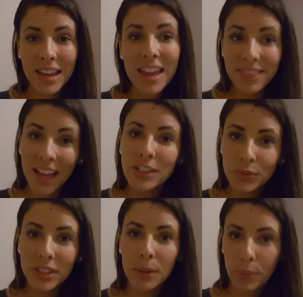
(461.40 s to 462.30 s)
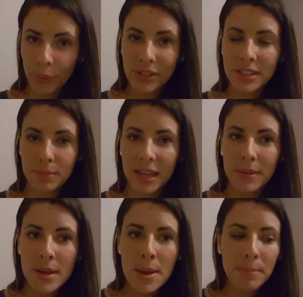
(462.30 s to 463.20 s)
And that's really important to
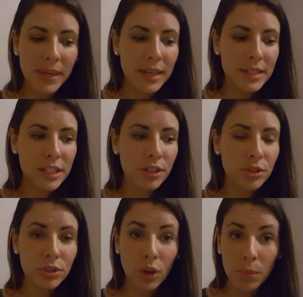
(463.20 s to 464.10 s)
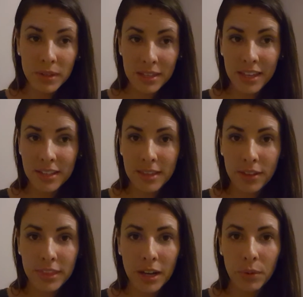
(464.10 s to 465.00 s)
me because there's so many things
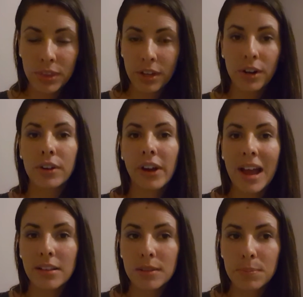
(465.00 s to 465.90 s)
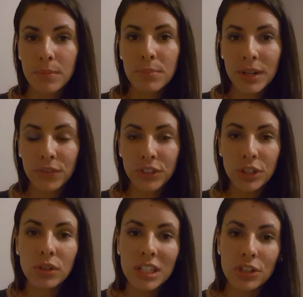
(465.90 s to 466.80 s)
out there within our grasp. But if
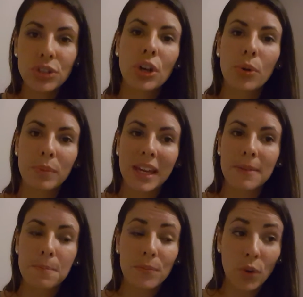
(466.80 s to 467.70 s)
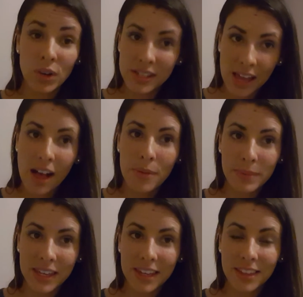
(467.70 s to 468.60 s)
you can show me or tell
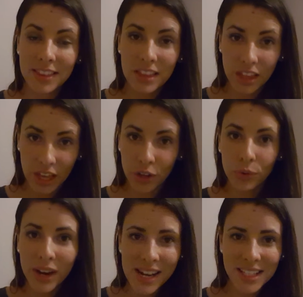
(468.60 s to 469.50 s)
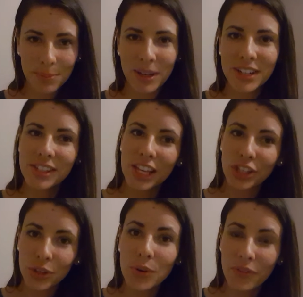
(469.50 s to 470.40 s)
me a great experience
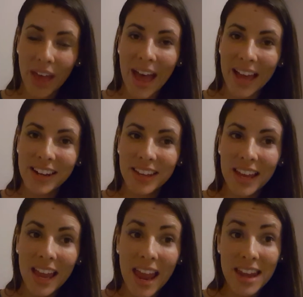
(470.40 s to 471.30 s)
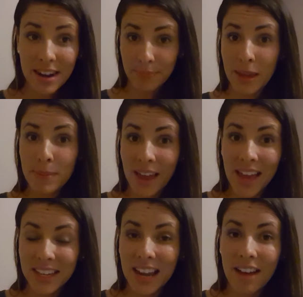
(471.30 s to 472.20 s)
that you have had, and maybe
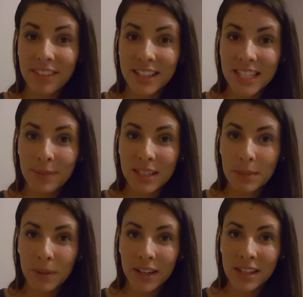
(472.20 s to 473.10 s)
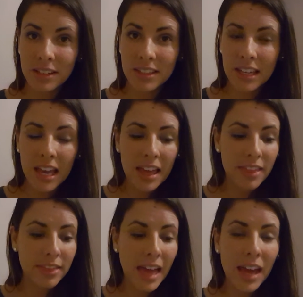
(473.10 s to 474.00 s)
I can have that same experience,
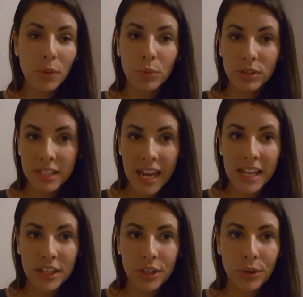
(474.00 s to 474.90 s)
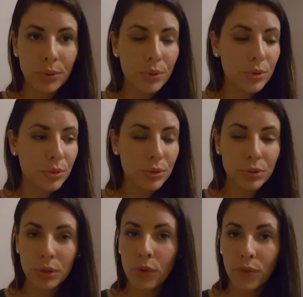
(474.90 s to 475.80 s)
that will take you
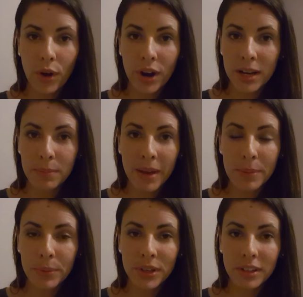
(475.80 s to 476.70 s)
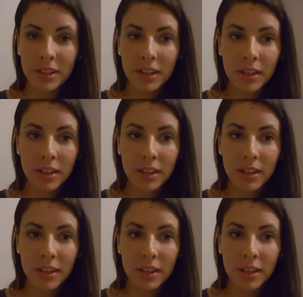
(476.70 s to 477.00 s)
so far in my book.